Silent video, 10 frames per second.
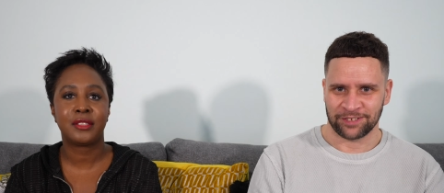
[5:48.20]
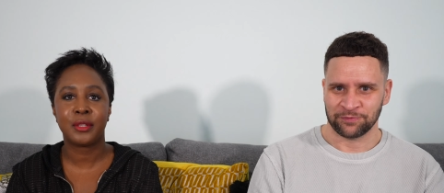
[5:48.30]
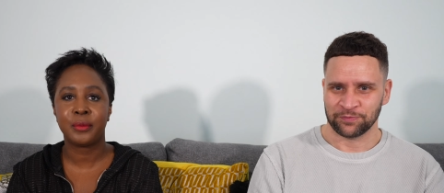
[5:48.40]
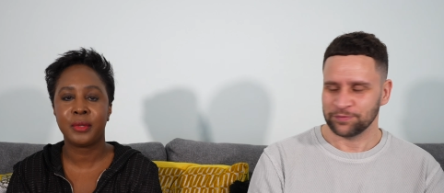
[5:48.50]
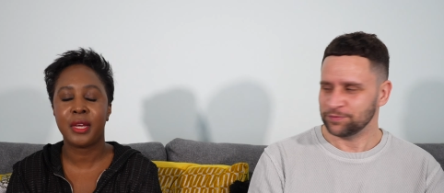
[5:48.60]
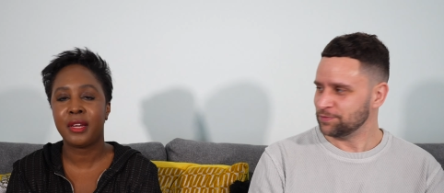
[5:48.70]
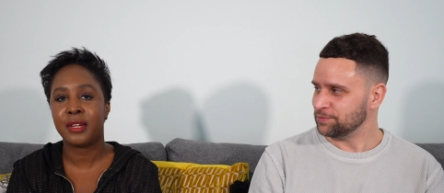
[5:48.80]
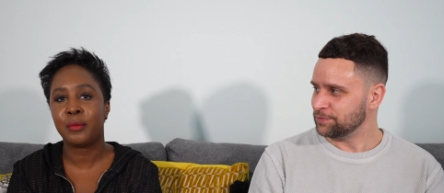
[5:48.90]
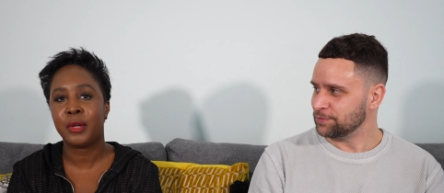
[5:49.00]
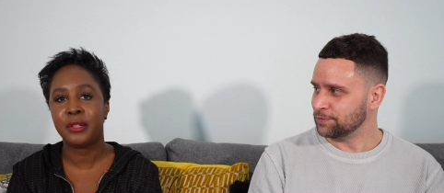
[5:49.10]
Speaker 1: So
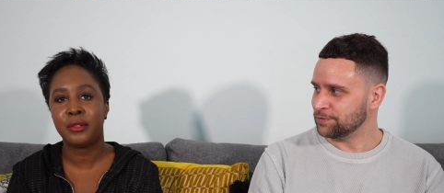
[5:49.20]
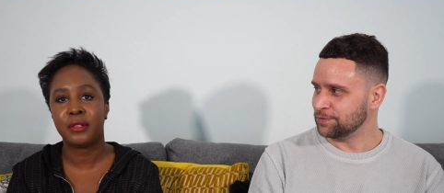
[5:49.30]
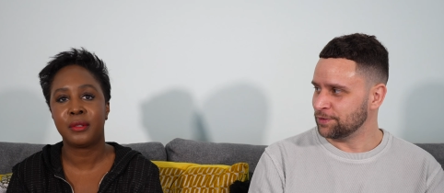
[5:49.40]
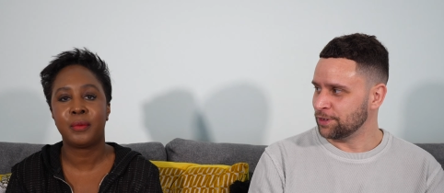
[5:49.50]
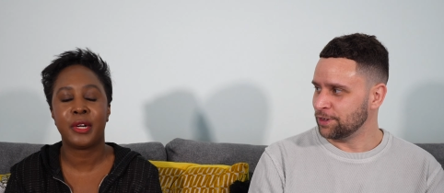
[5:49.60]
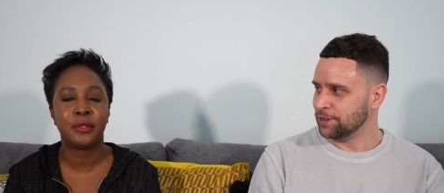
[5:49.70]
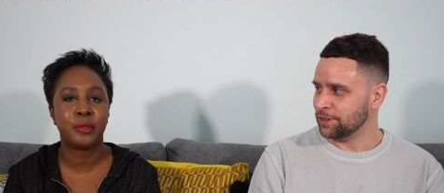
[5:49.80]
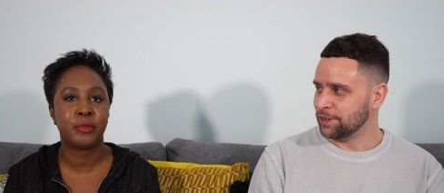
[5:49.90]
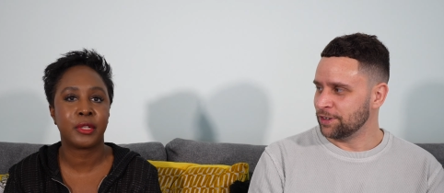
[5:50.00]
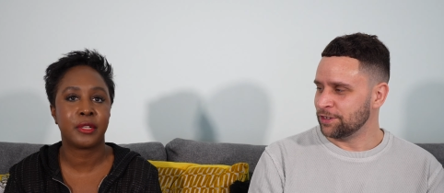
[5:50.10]
yeah, why not? Why
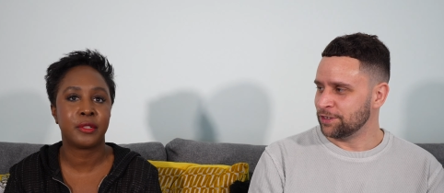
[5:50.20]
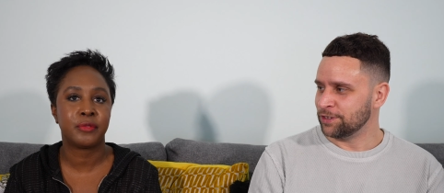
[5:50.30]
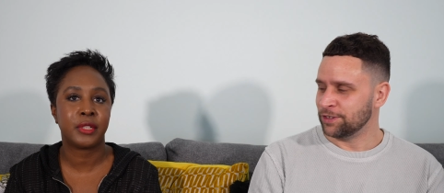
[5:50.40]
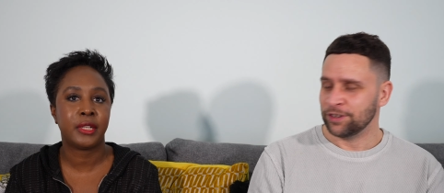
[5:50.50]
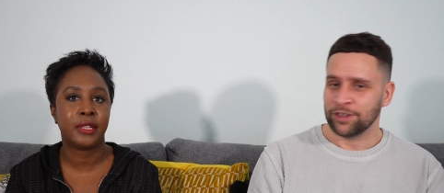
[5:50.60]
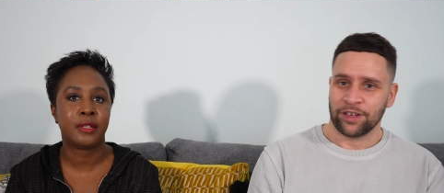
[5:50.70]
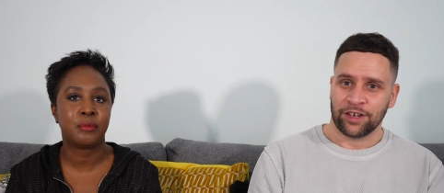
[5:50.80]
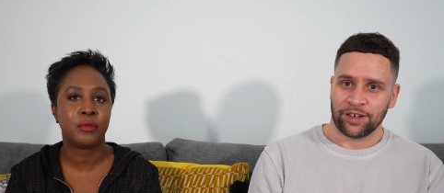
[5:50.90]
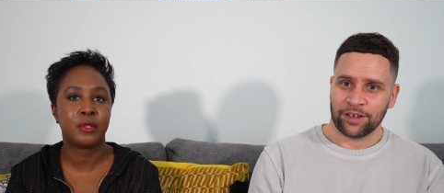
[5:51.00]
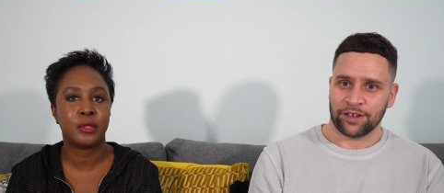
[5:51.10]
not bring it over here? I've
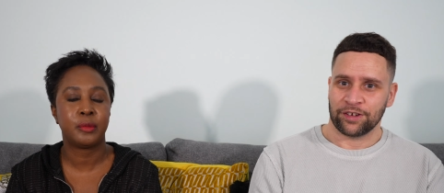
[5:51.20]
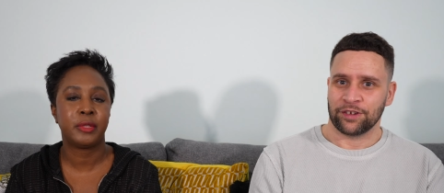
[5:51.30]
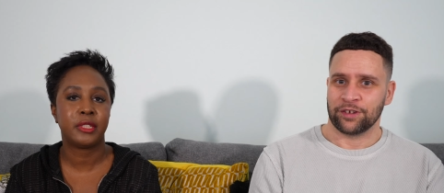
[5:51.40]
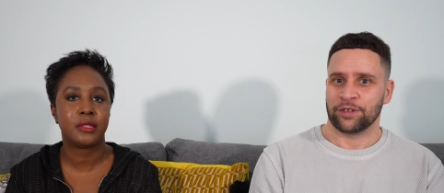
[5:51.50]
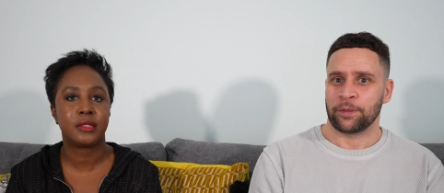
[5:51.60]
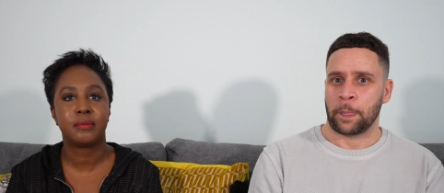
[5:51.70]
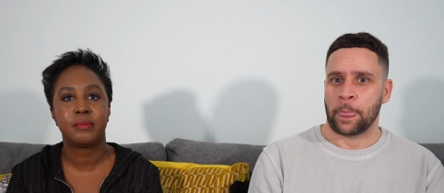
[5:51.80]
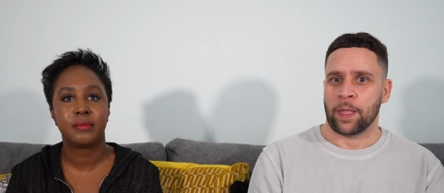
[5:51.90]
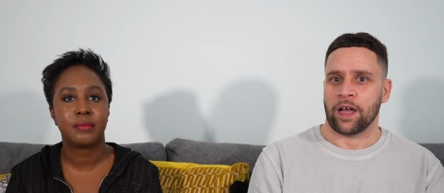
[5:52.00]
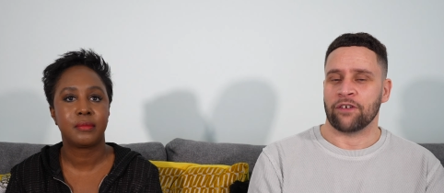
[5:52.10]
got little bits.
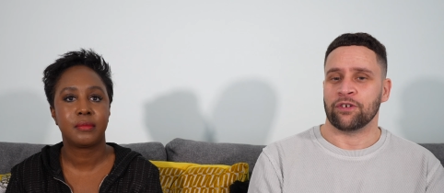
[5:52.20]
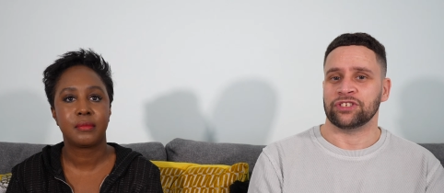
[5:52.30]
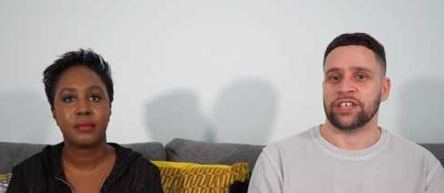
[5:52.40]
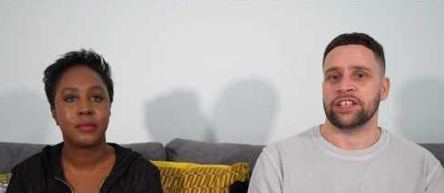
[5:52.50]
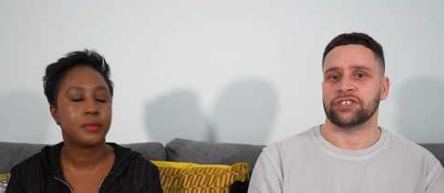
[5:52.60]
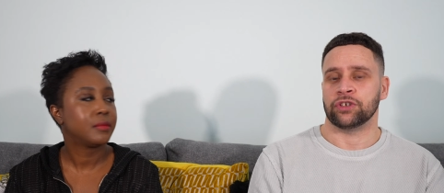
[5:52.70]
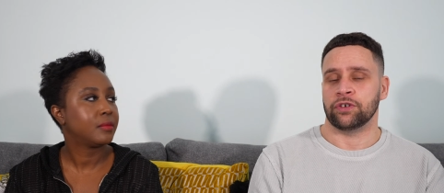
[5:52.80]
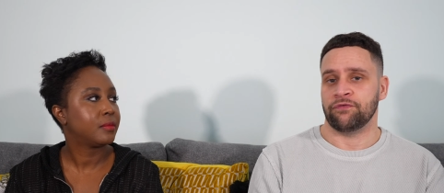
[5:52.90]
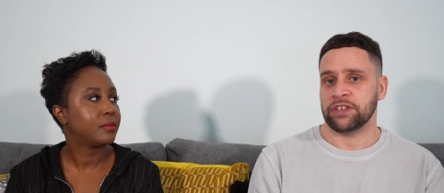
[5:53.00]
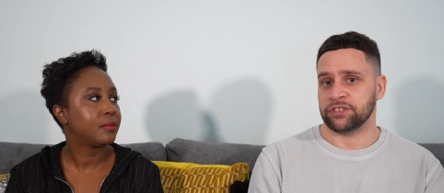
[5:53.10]
Speaker 2: I've got to say this
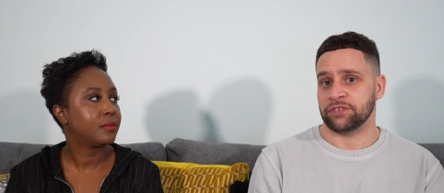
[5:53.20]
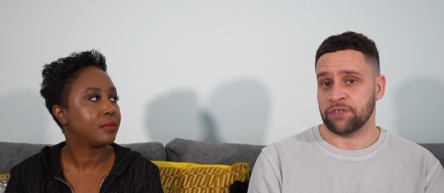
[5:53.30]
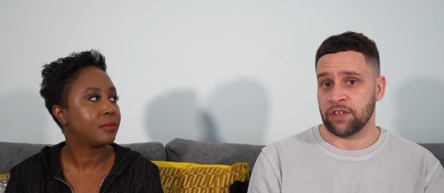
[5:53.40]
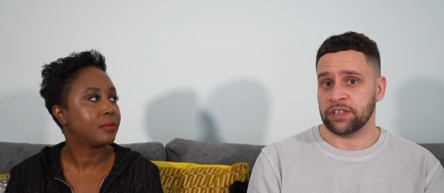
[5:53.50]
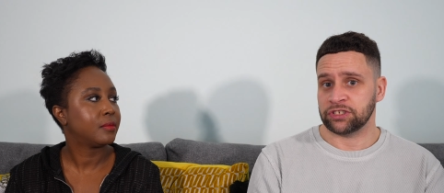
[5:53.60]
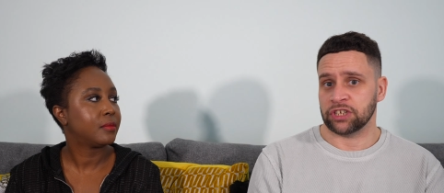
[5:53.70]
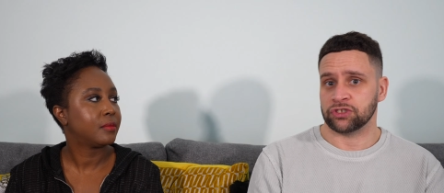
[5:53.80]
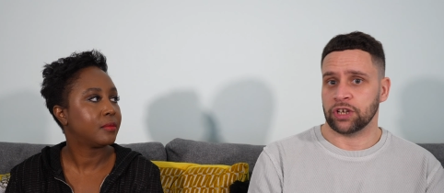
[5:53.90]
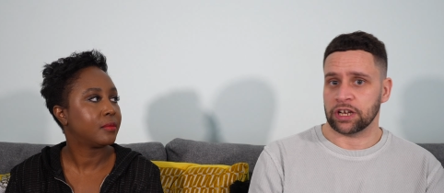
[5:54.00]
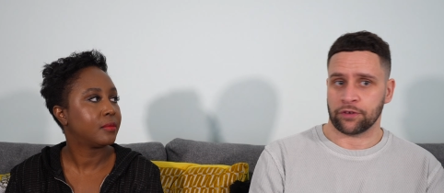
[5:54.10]
though. This does
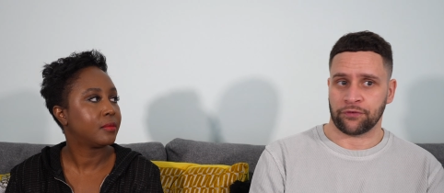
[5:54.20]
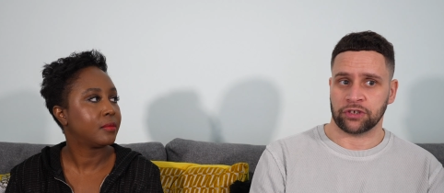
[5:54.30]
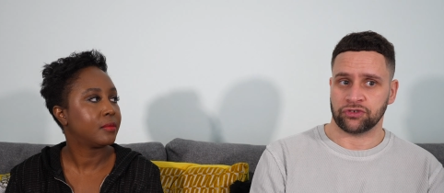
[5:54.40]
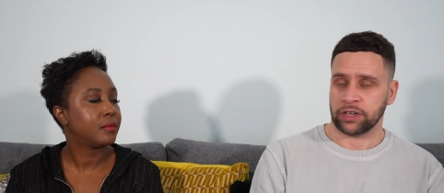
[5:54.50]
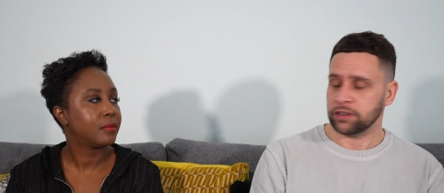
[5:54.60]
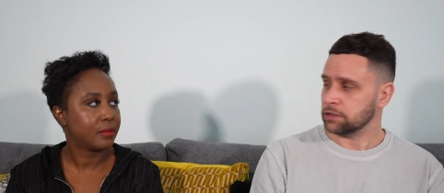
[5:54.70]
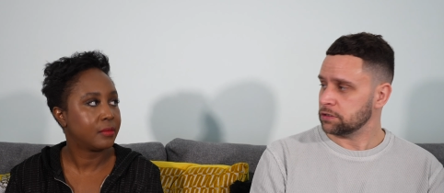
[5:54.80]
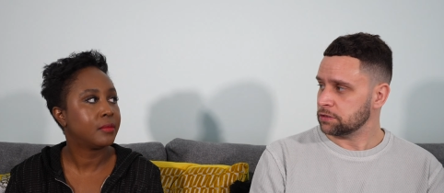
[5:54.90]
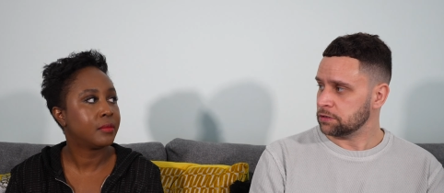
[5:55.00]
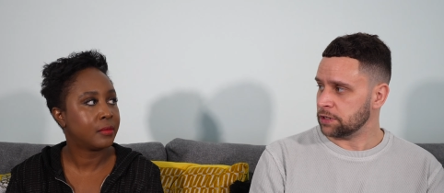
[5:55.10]
look like a fun trailer.
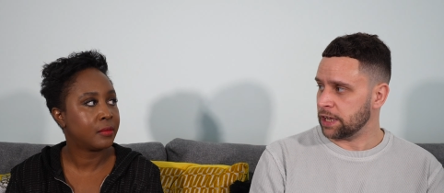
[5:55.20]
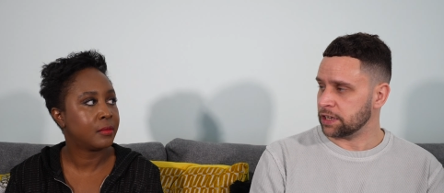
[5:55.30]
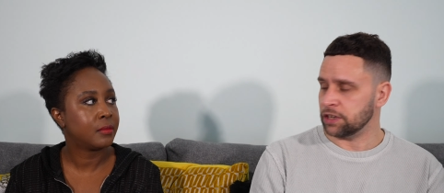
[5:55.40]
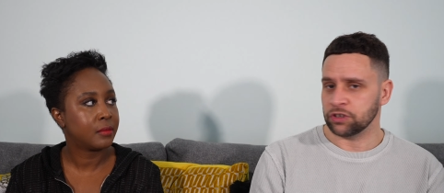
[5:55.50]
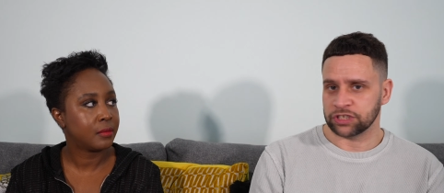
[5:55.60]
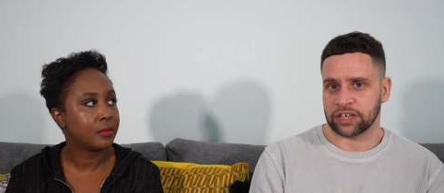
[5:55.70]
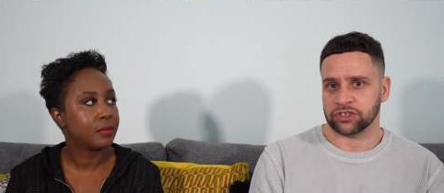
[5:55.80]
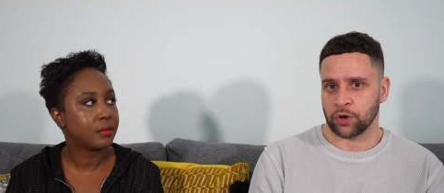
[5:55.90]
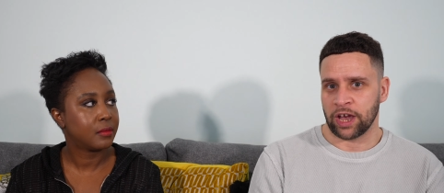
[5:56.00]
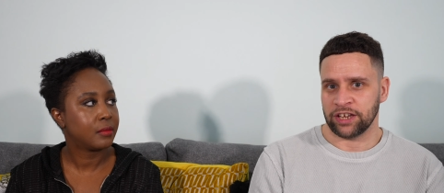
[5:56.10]
Mm. Like it looks like it's
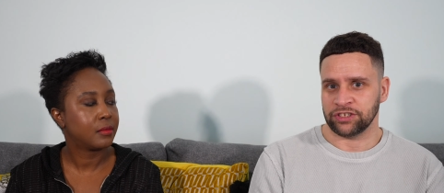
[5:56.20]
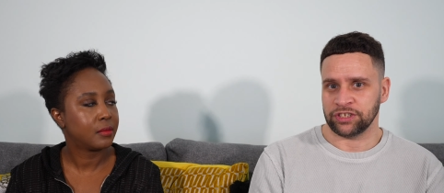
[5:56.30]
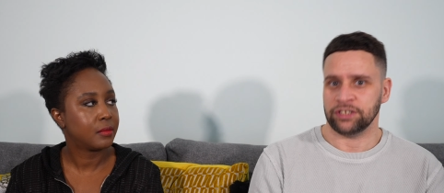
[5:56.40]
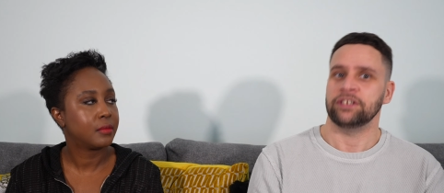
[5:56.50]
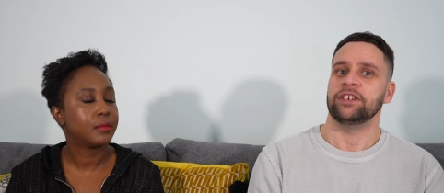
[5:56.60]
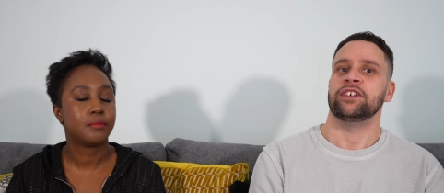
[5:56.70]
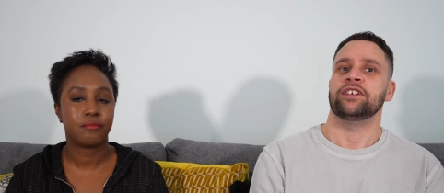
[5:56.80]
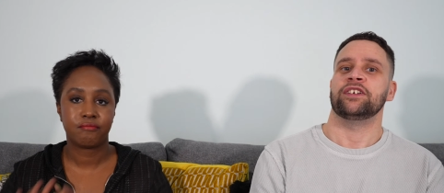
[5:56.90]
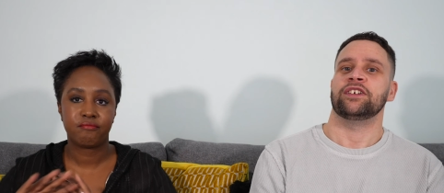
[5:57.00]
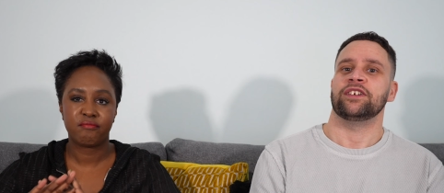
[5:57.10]
got energy.
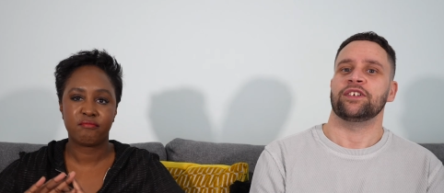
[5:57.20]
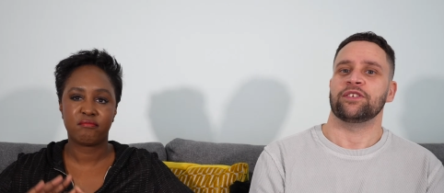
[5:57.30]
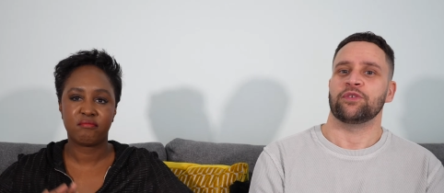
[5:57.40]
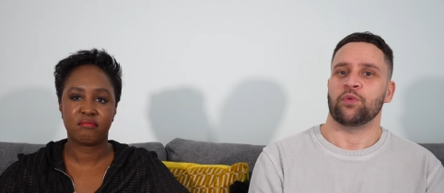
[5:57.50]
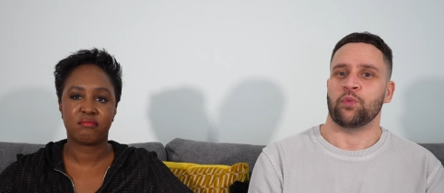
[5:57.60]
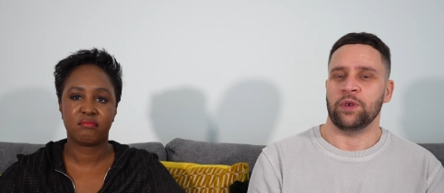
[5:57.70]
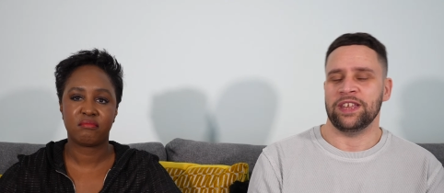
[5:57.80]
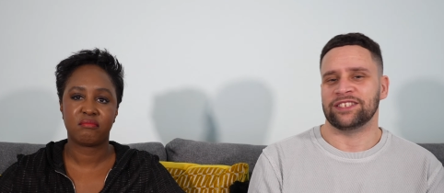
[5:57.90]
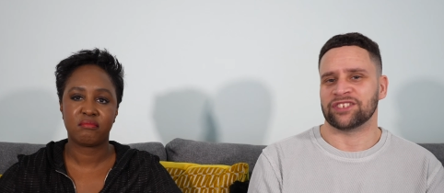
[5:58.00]
We need